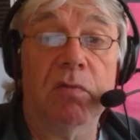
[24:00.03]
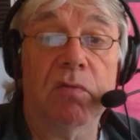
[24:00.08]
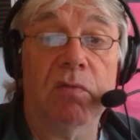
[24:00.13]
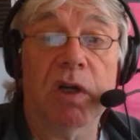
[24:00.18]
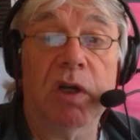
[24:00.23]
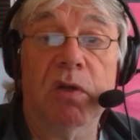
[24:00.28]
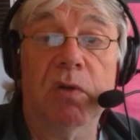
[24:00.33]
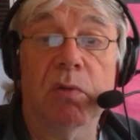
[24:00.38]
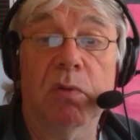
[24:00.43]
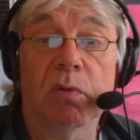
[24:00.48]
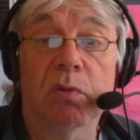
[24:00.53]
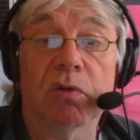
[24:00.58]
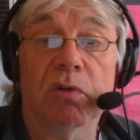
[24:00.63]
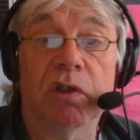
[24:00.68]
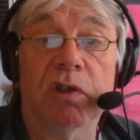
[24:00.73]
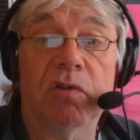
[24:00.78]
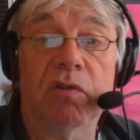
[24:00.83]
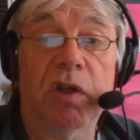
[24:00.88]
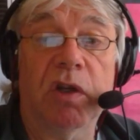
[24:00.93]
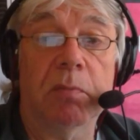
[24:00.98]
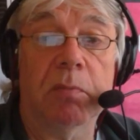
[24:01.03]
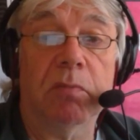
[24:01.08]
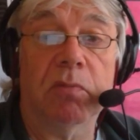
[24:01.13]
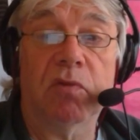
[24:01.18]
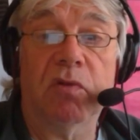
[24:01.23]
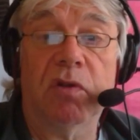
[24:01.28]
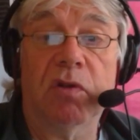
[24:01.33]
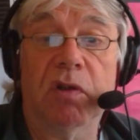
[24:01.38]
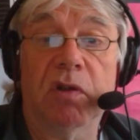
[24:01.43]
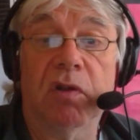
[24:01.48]
record
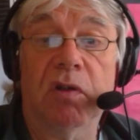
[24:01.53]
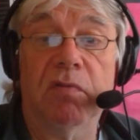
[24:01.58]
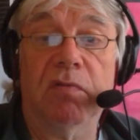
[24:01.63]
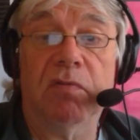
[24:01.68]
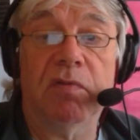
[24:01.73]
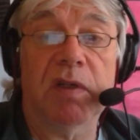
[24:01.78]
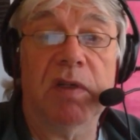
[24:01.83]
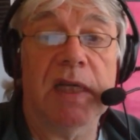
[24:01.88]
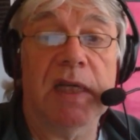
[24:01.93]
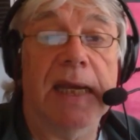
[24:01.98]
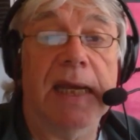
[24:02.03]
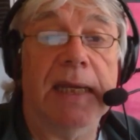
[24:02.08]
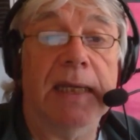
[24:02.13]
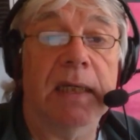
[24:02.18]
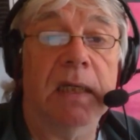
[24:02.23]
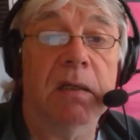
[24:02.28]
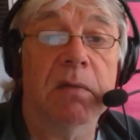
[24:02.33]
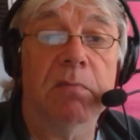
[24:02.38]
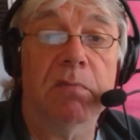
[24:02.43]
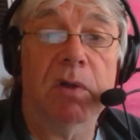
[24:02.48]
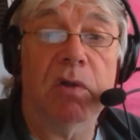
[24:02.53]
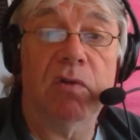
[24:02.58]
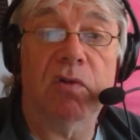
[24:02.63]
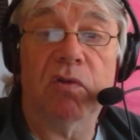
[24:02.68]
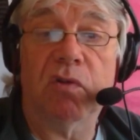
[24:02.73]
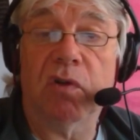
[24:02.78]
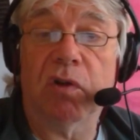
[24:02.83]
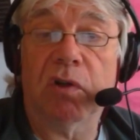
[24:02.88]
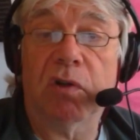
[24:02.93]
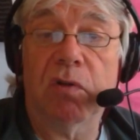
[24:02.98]
attempt VAir
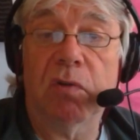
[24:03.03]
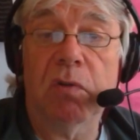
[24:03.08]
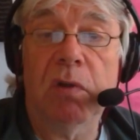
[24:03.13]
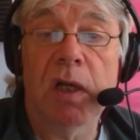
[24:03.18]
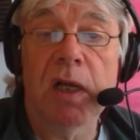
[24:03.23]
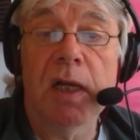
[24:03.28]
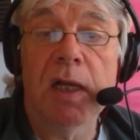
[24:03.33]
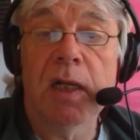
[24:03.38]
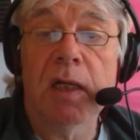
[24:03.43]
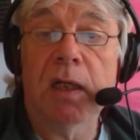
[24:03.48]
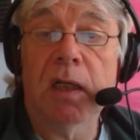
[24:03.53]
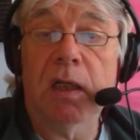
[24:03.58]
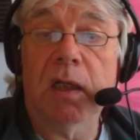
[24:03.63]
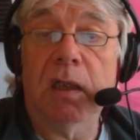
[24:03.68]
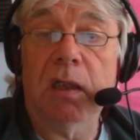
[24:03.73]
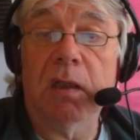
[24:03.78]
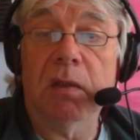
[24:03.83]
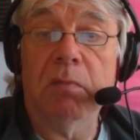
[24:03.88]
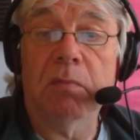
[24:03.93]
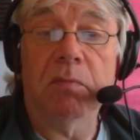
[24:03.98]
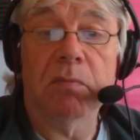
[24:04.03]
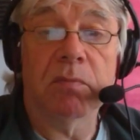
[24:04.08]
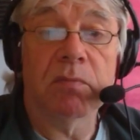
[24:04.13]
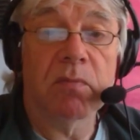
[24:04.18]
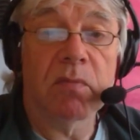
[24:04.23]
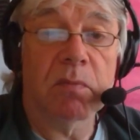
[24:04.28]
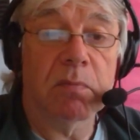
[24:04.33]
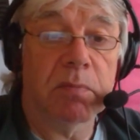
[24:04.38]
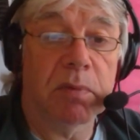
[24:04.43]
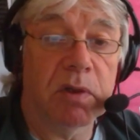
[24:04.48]
motorcycle.
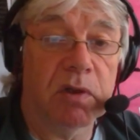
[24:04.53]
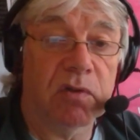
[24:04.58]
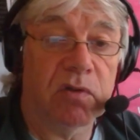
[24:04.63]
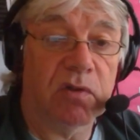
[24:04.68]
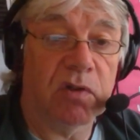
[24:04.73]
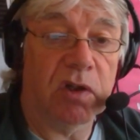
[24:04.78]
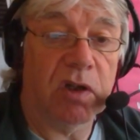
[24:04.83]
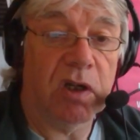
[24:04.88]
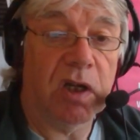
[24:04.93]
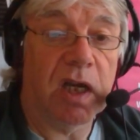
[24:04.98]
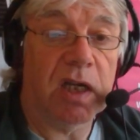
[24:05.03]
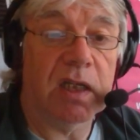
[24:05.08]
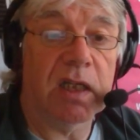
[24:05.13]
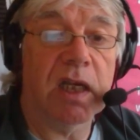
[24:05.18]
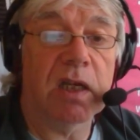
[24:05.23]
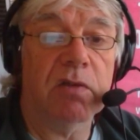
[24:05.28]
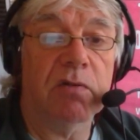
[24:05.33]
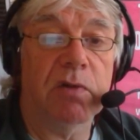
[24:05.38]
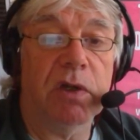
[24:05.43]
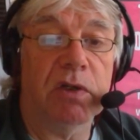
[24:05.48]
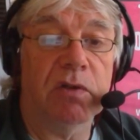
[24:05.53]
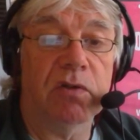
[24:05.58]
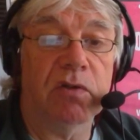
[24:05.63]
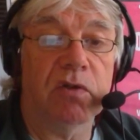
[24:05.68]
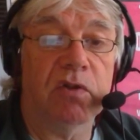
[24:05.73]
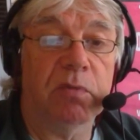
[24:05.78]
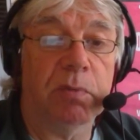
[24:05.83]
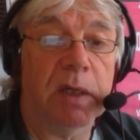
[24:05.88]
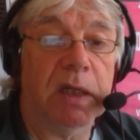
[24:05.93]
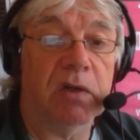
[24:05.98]
But at the other end of
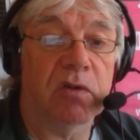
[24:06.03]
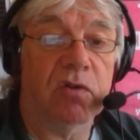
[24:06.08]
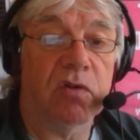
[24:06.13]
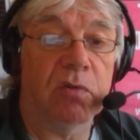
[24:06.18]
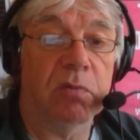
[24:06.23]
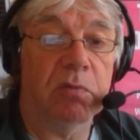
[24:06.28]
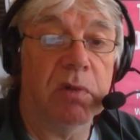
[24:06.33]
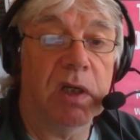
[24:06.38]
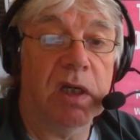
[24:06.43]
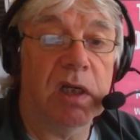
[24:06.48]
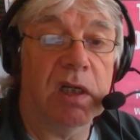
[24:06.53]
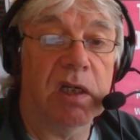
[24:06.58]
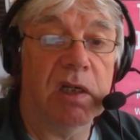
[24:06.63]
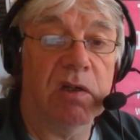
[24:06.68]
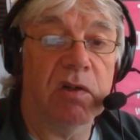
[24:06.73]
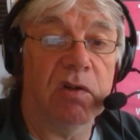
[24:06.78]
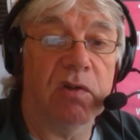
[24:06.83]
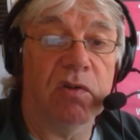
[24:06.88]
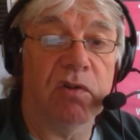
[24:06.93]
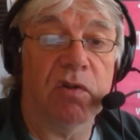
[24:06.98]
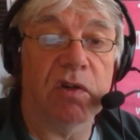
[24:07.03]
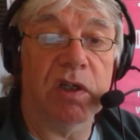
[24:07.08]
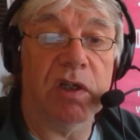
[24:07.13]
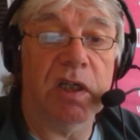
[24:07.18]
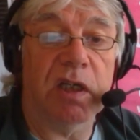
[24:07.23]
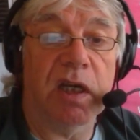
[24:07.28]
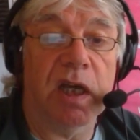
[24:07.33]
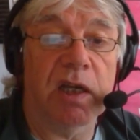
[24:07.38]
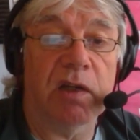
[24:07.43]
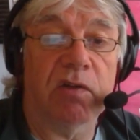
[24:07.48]
the spectrum is
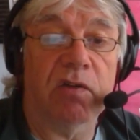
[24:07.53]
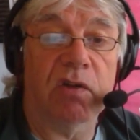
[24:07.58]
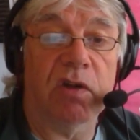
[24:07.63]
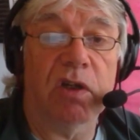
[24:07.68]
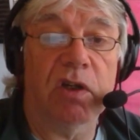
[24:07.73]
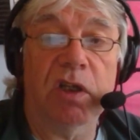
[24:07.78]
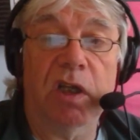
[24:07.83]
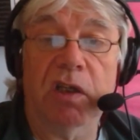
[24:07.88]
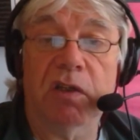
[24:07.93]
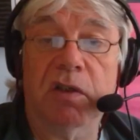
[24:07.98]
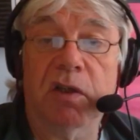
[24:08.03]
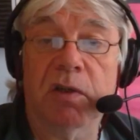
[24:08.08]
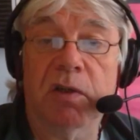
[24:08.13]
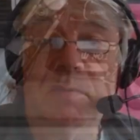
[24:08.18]
yet another